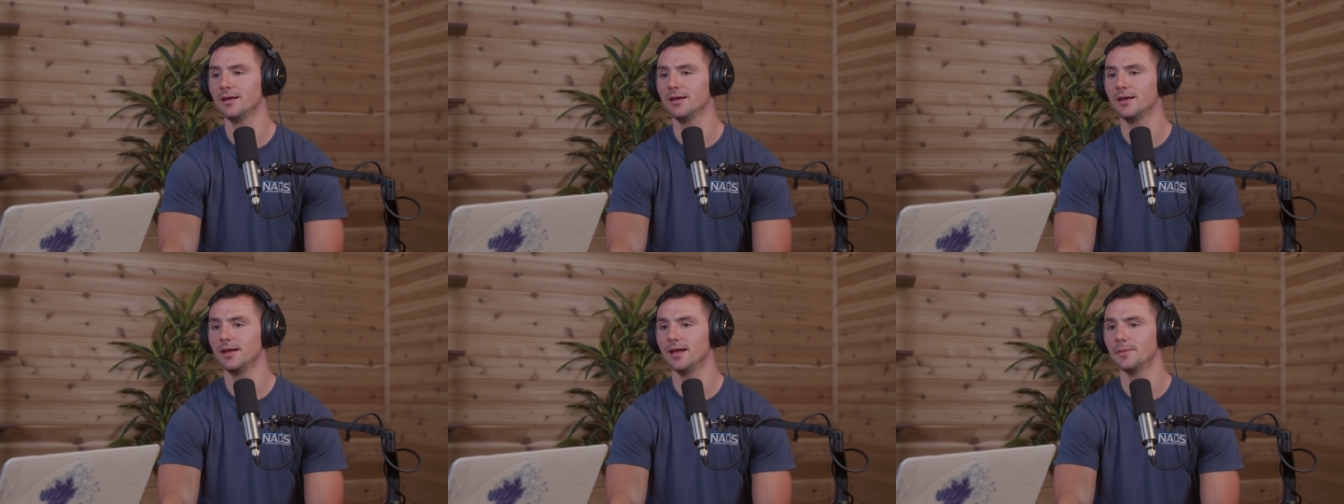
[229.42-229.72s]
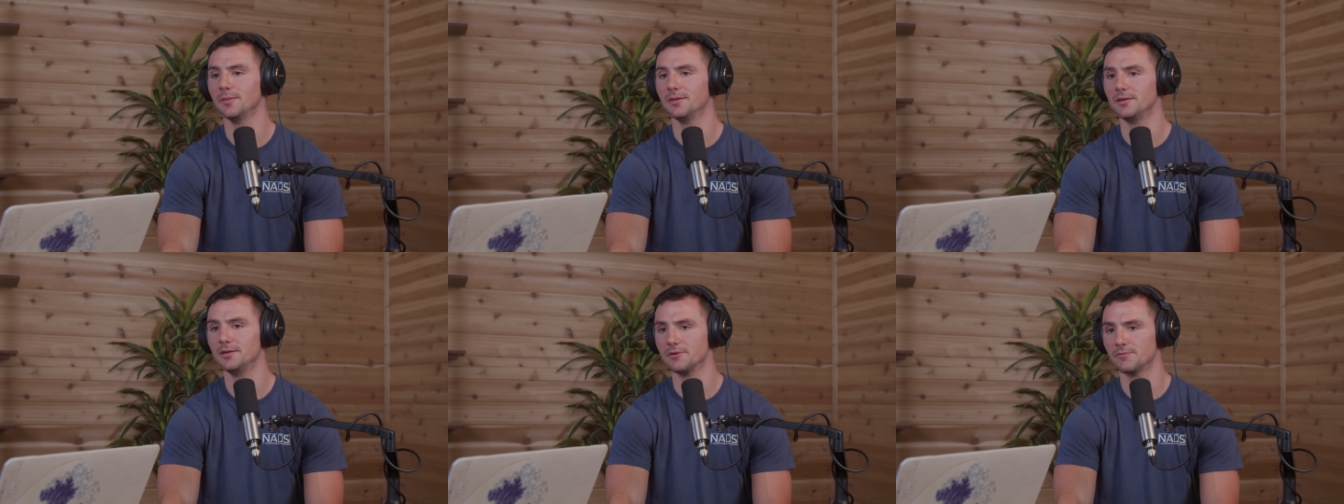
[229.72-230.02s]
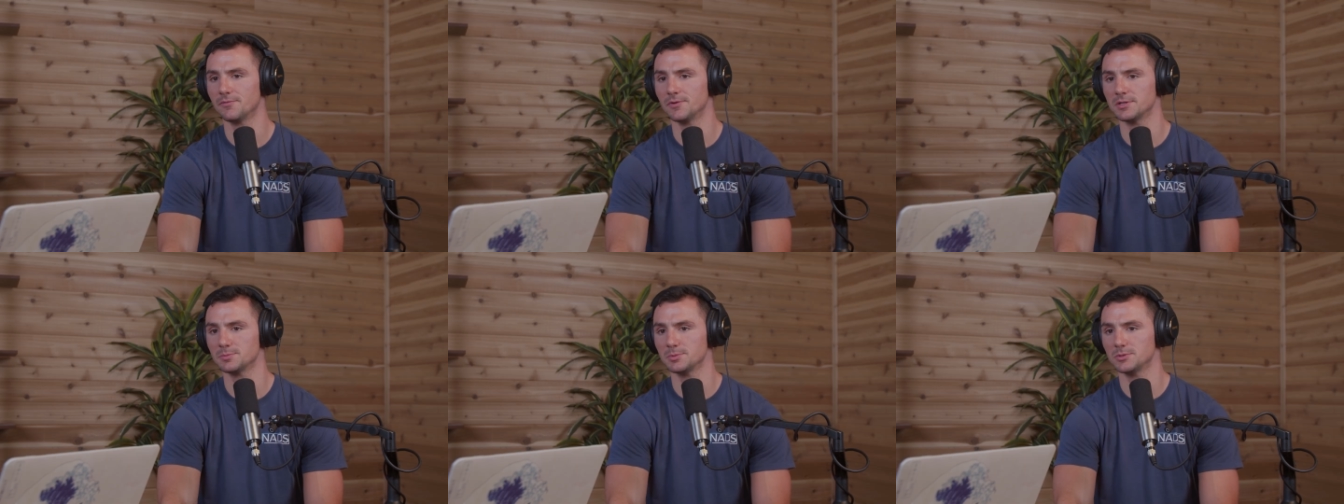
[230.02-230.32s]
And the
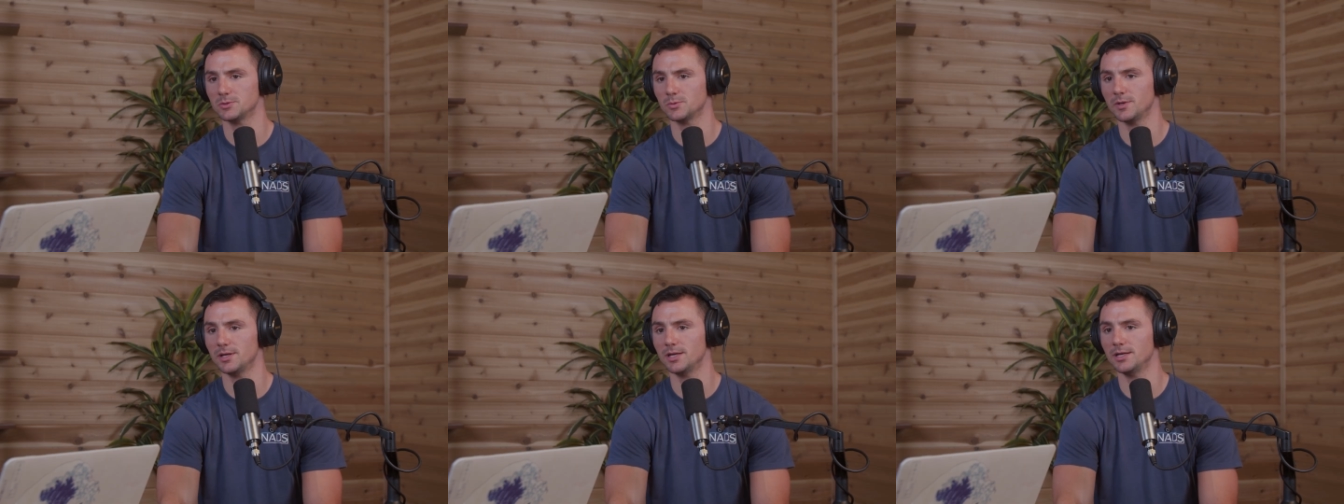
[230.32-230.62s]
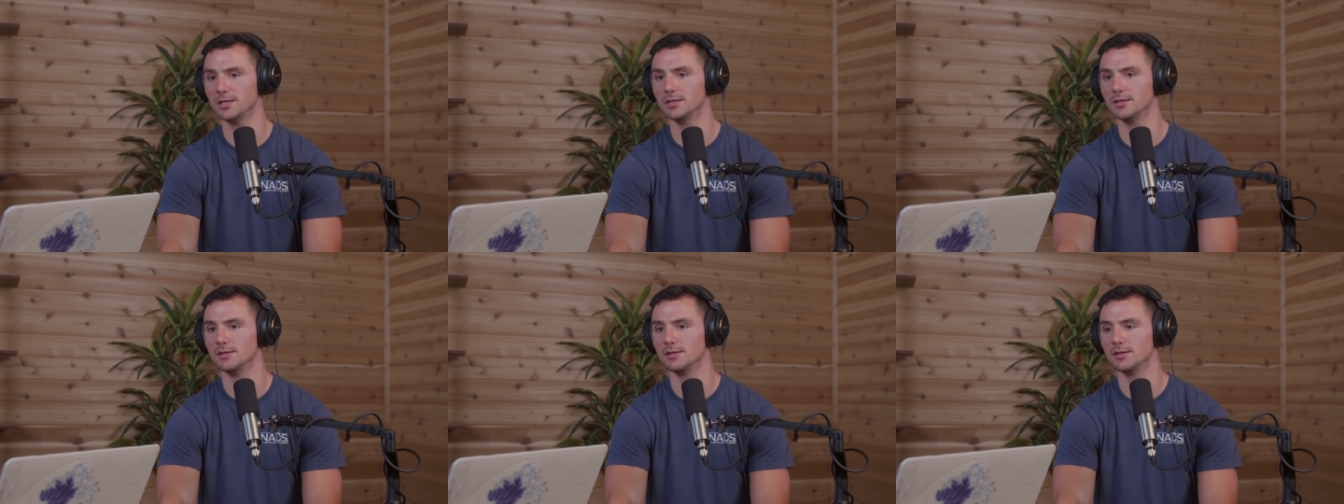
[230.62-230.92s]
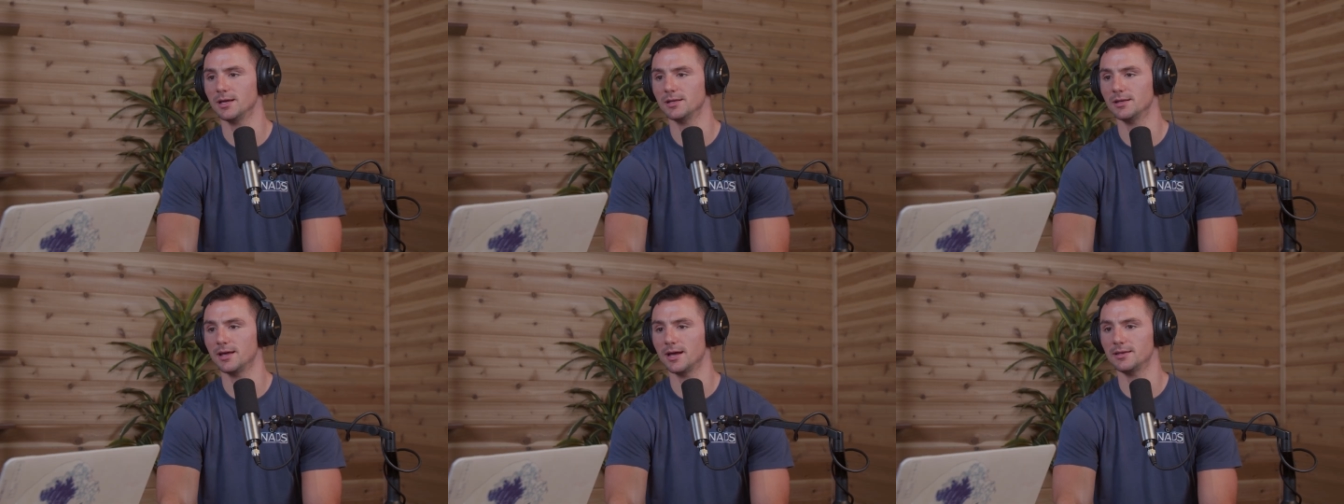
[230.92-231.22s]
difference between
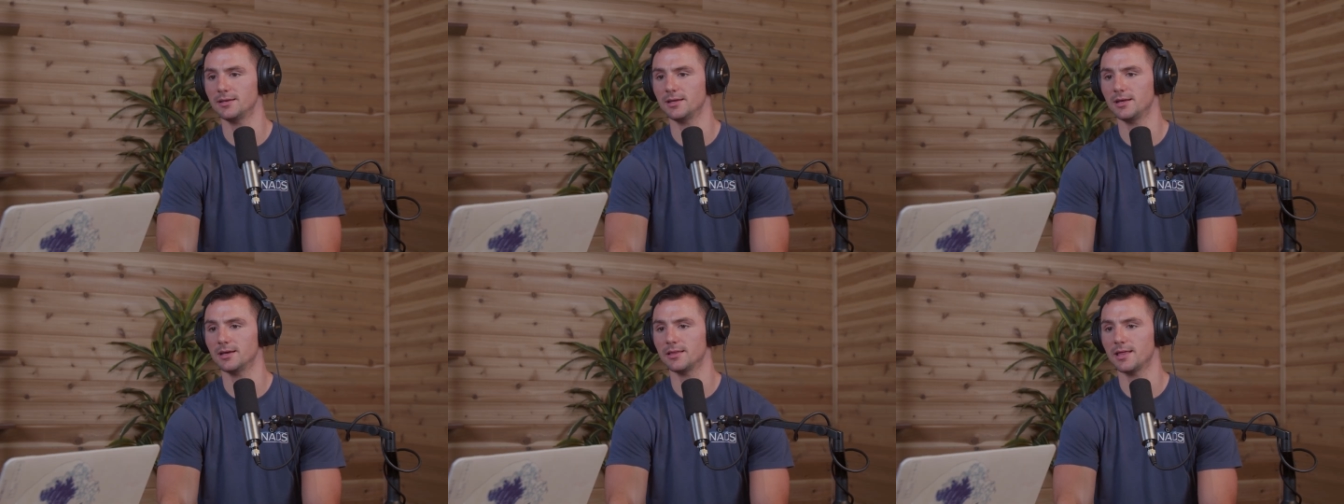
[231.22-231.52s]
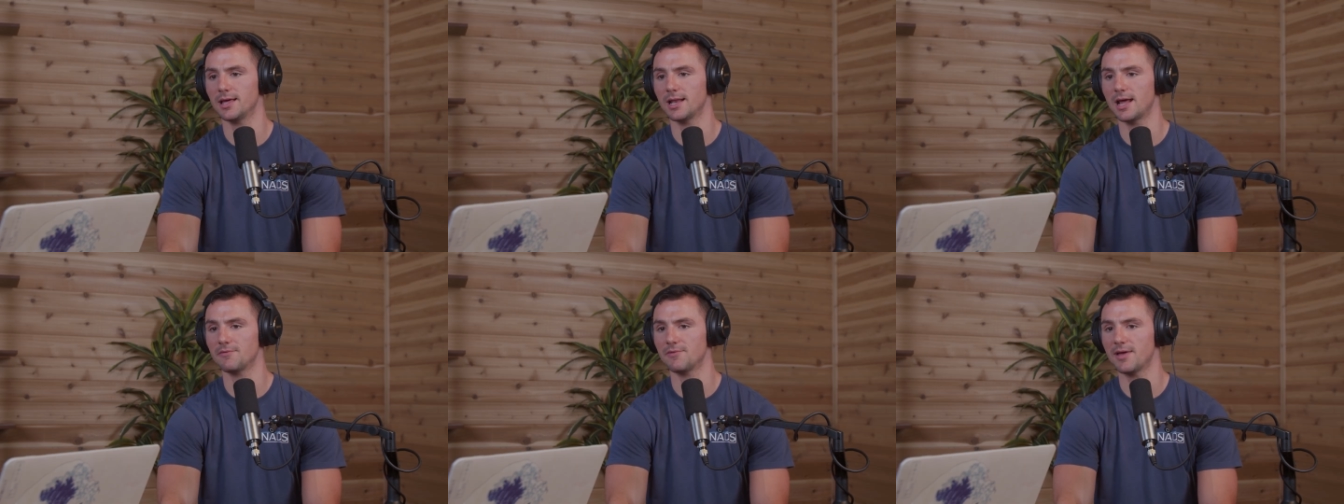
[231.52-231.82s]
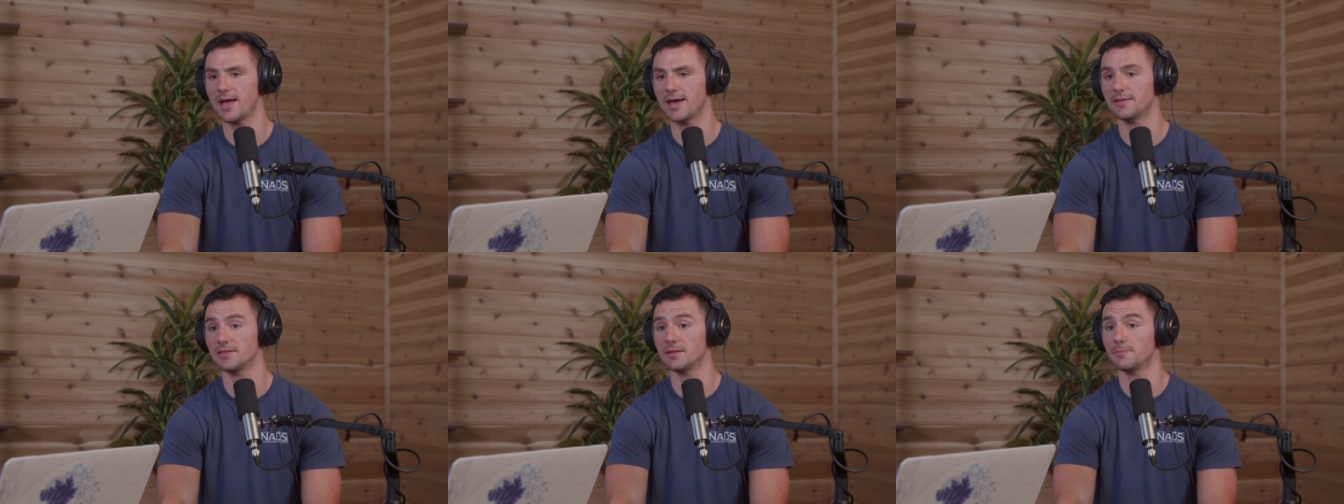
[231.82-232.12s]
an idea that I've
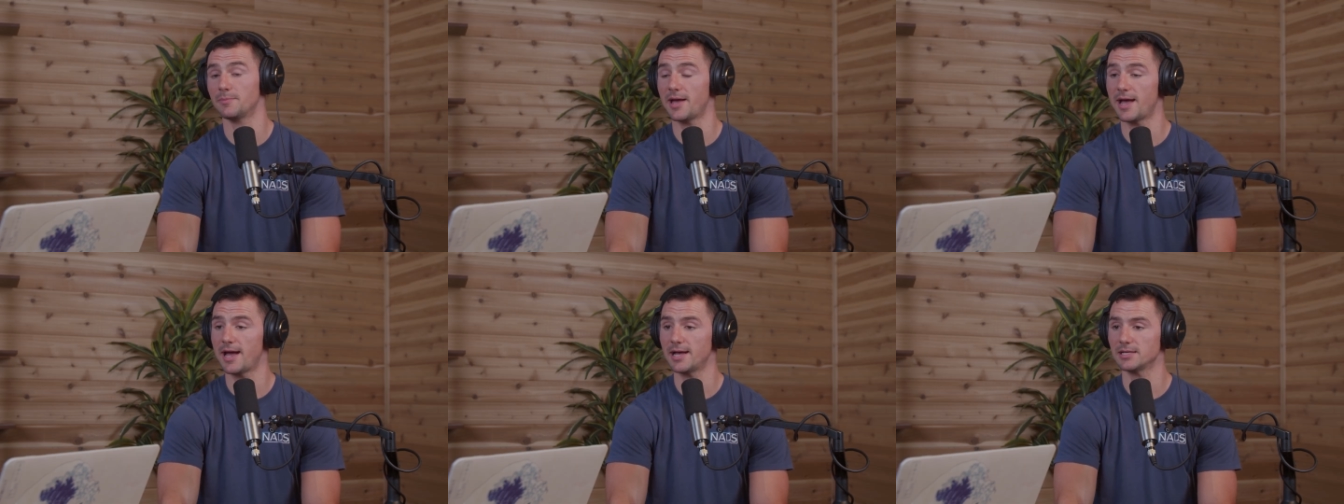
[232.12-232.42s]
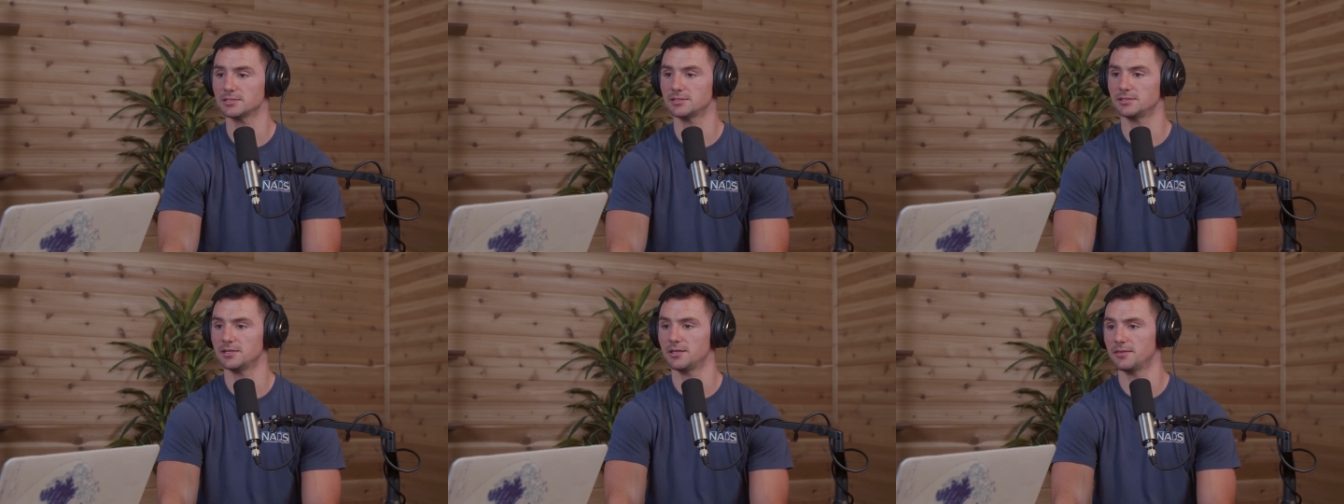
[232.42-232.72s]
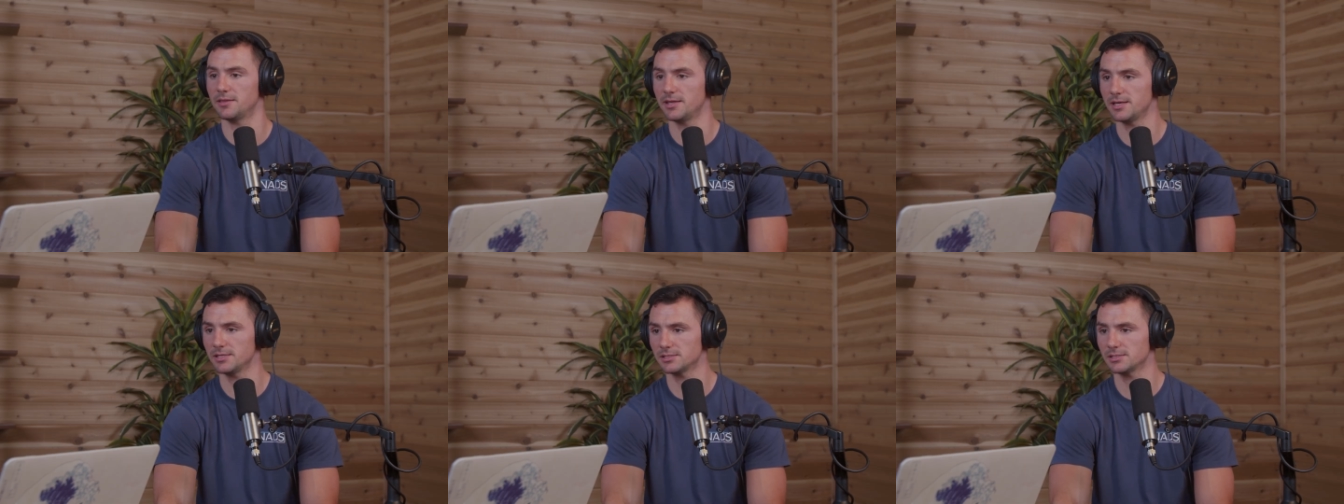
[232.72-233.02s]
had in the past
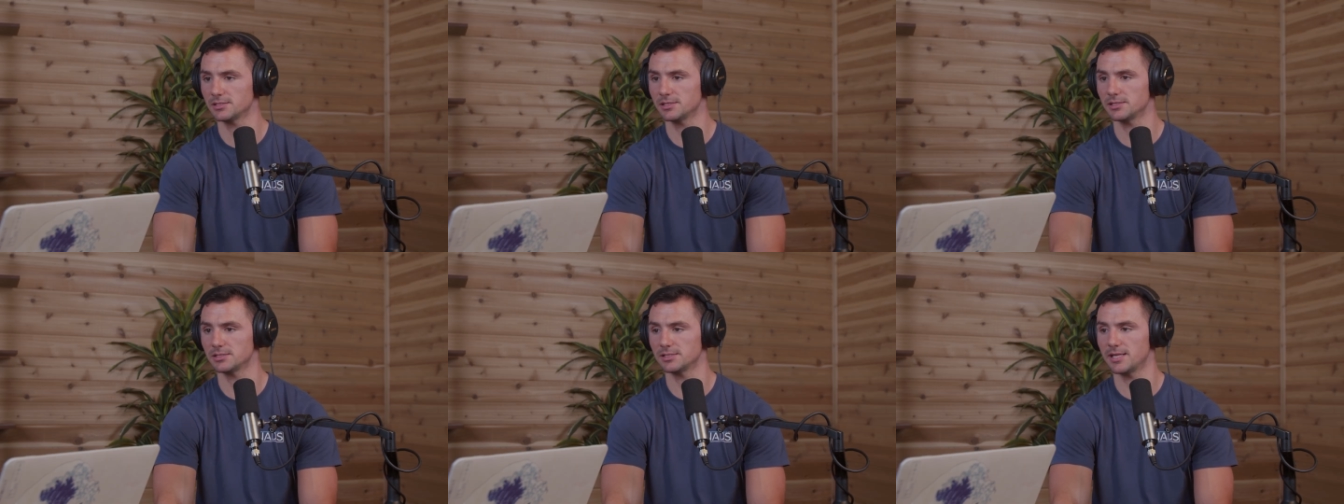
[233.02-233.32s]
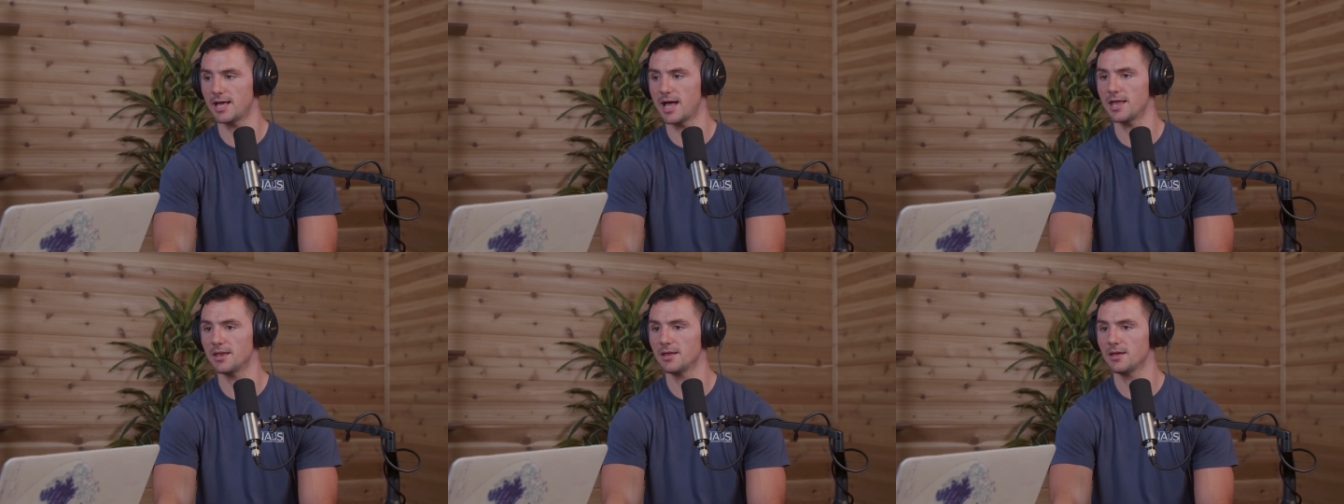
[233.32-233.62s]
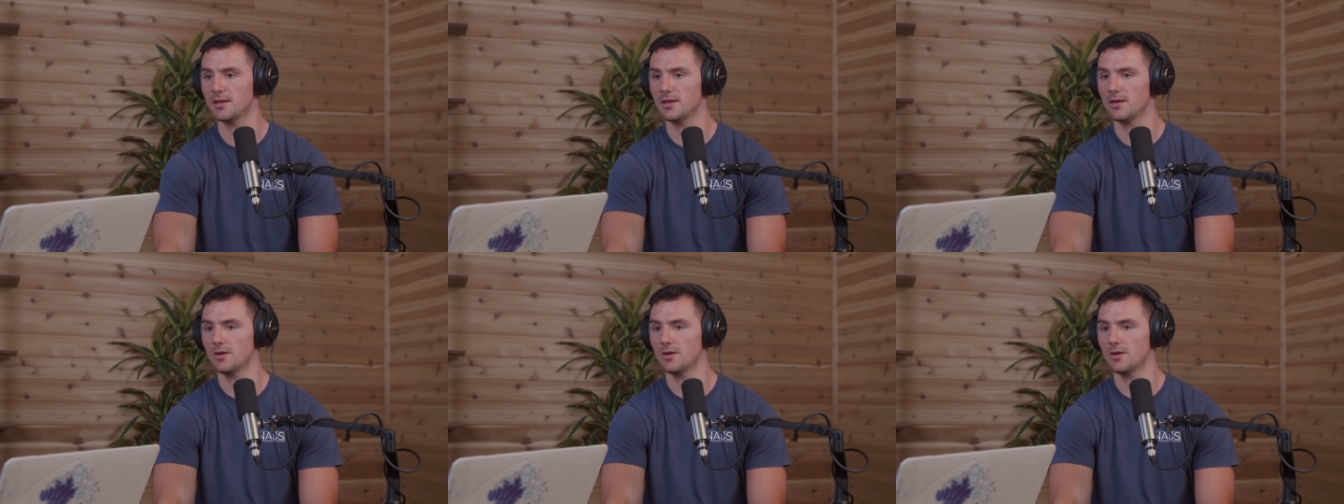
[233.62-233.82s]
and this is that